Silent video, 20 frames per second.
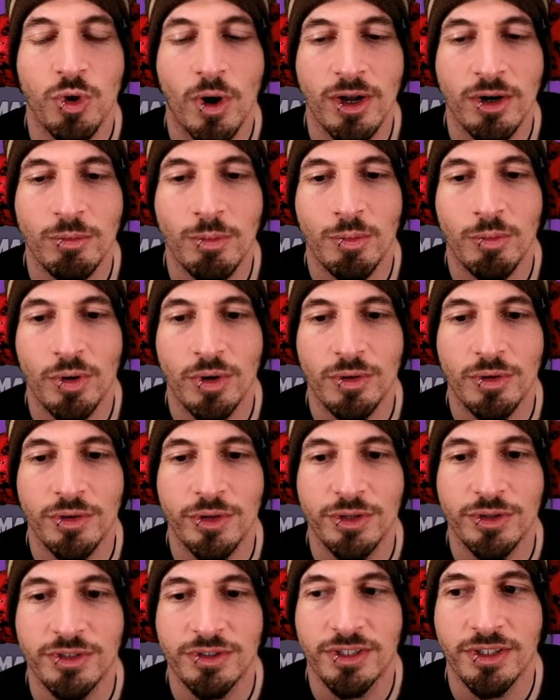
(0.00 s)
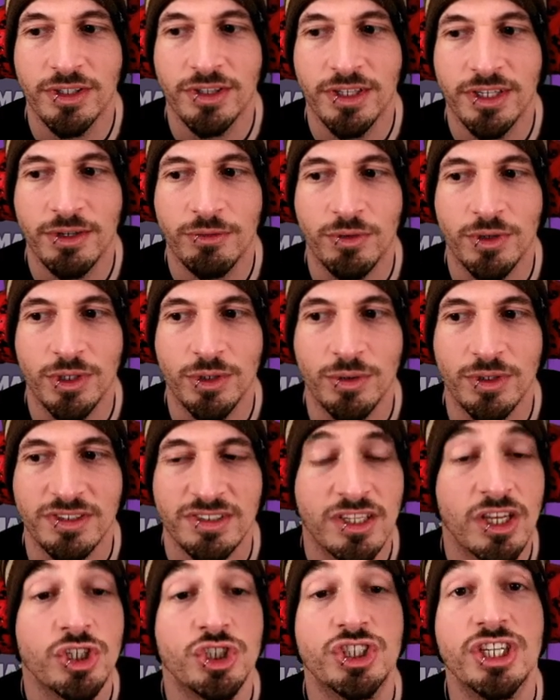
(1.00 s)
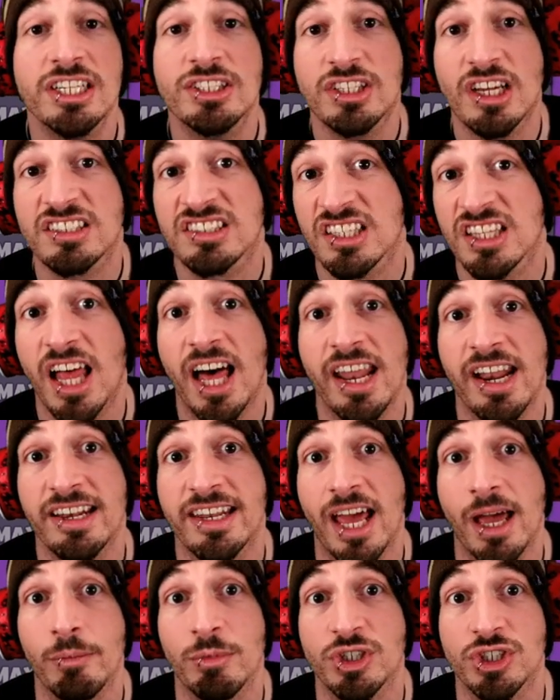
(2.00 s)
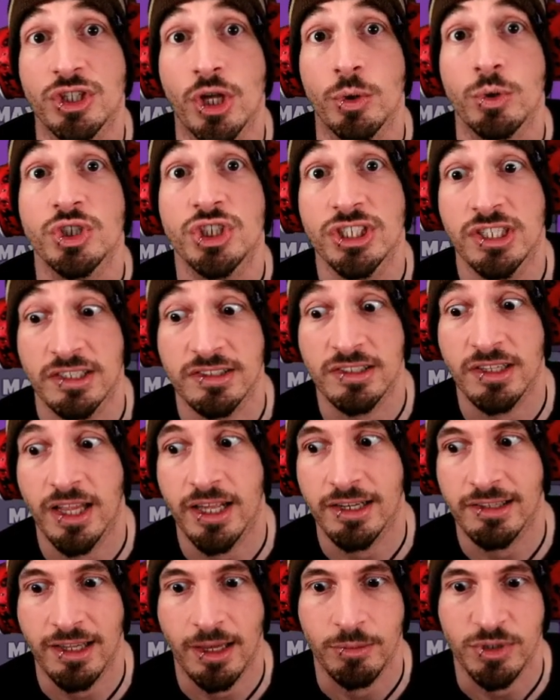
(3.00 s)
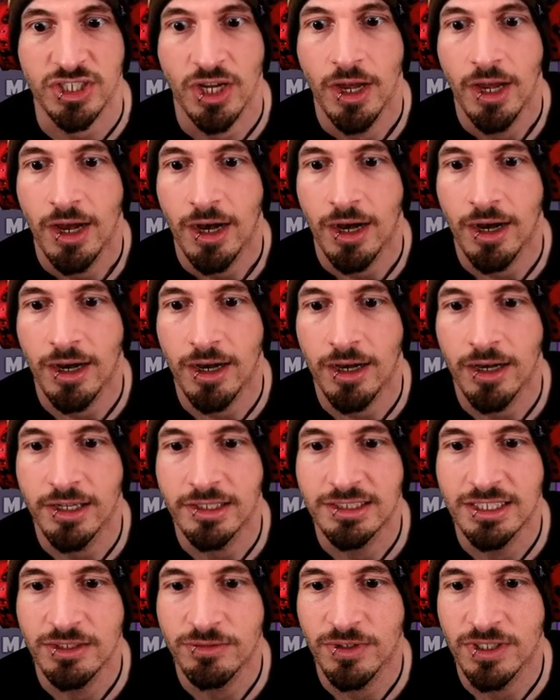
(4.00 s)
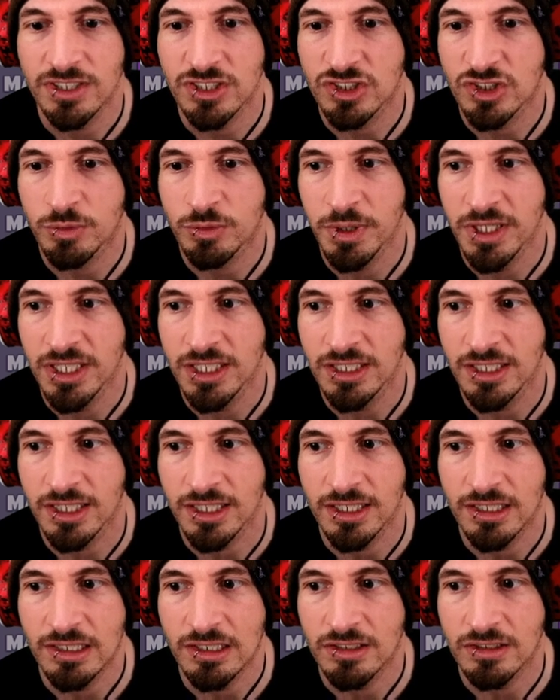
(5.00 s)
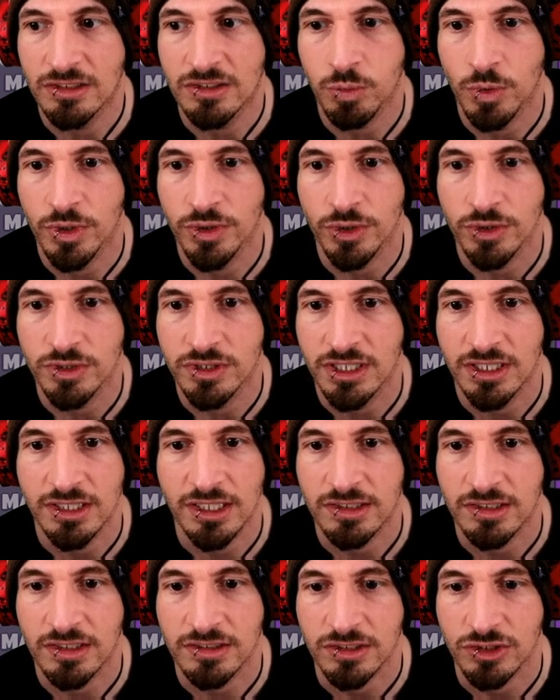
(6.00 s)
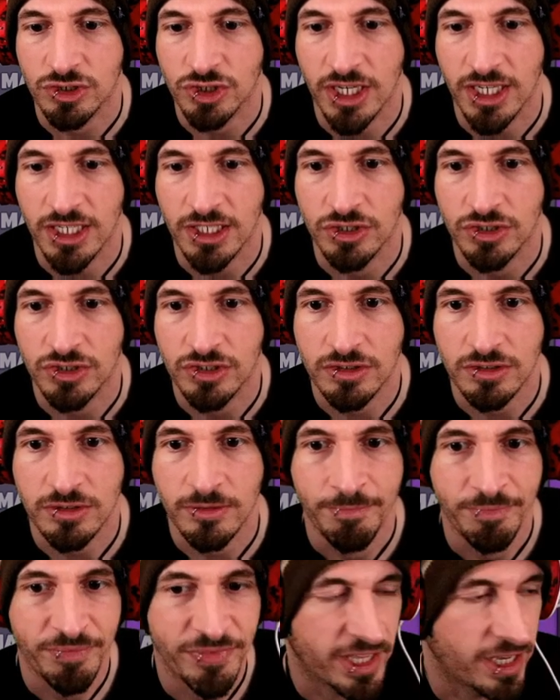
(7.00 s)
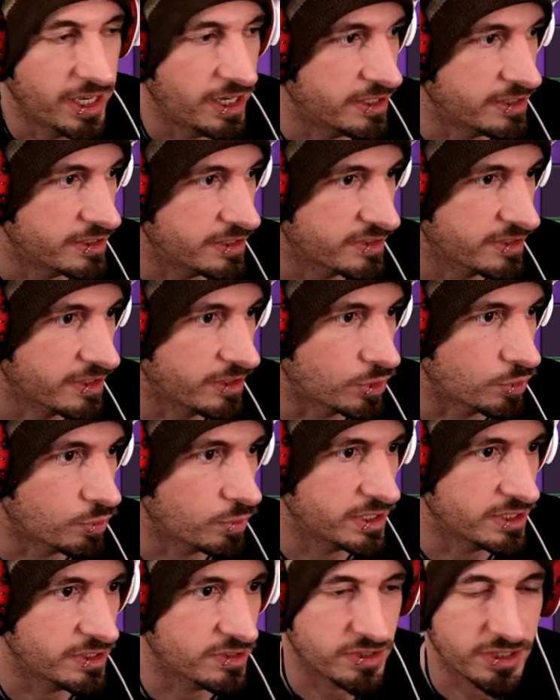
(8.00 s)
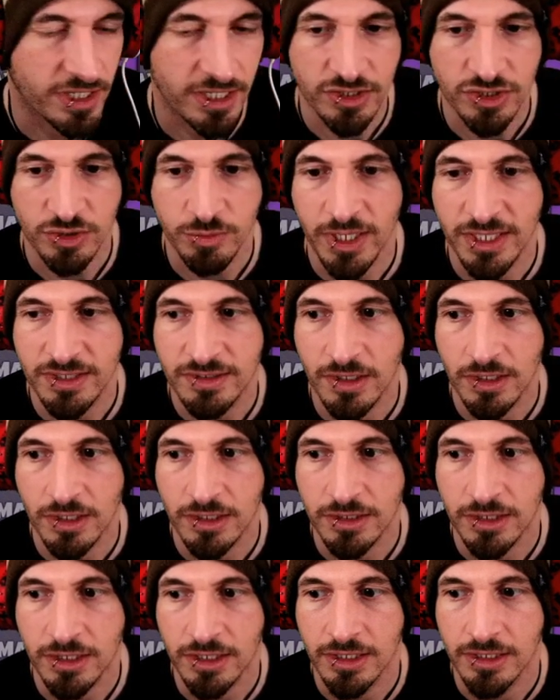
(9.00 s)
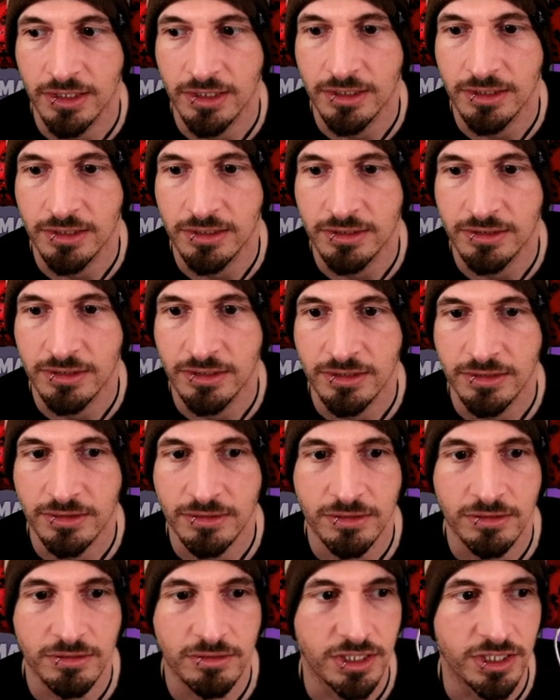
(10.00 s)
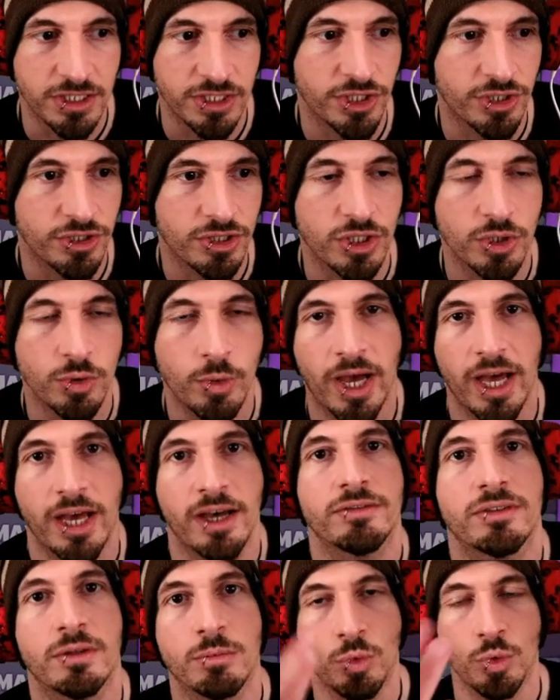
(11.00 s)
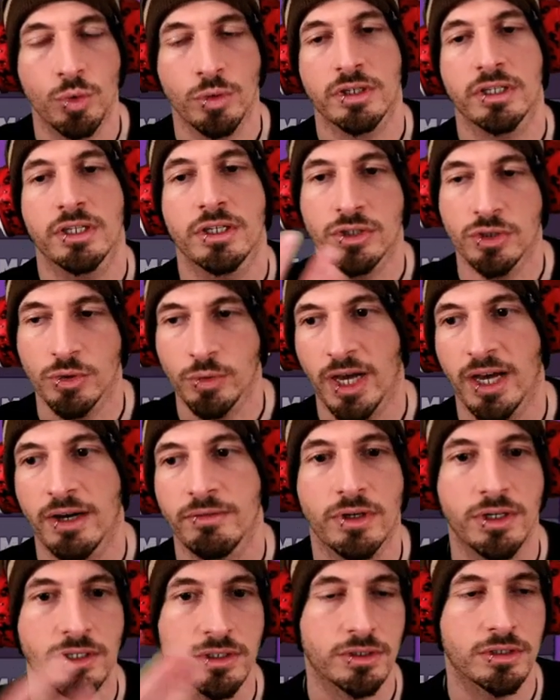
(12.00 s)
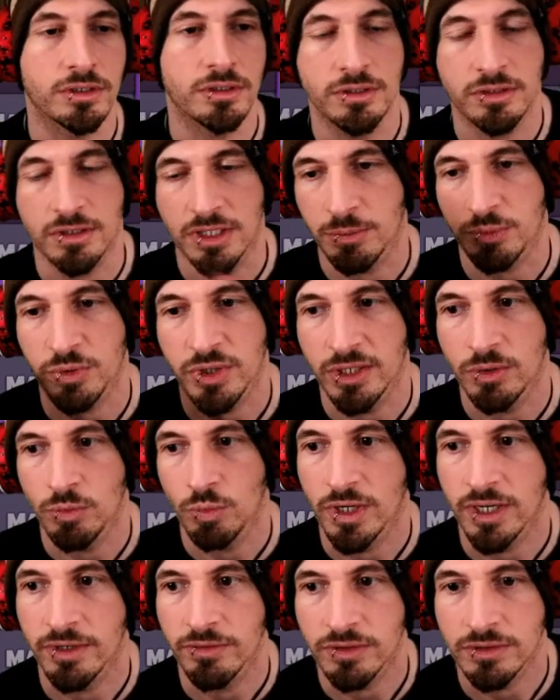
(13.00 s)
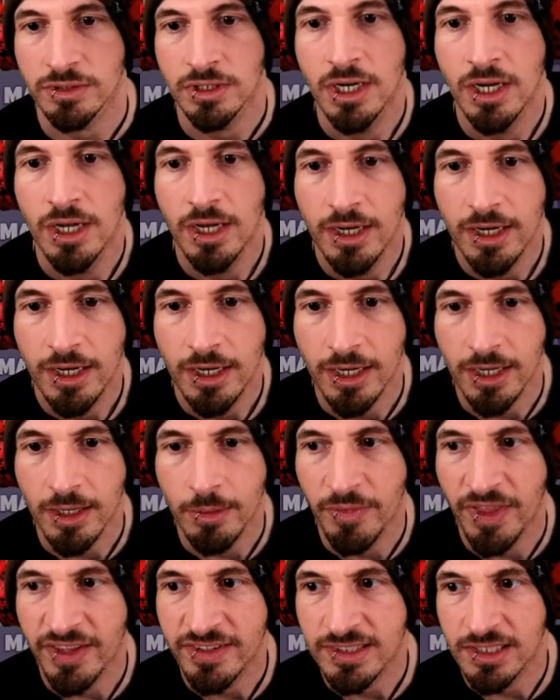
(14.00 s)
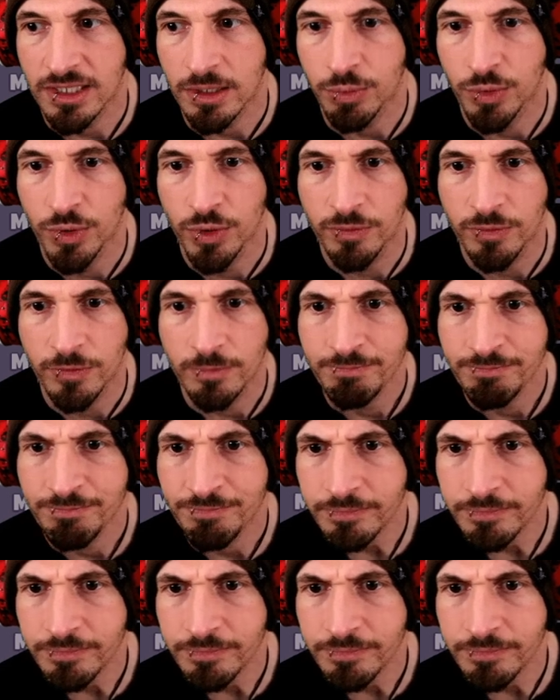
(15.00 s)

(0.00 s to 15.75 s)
trying to remember the, the, the different units. She does a lot of damage, though. She does a lot of damage. Uh, defense speed is 113. That doesn't change. Uh, and then skill and grit, this changes based on uh, the, the gear that you have. The more gear you have on her and you upgrade and whatever, um, that's going to improve.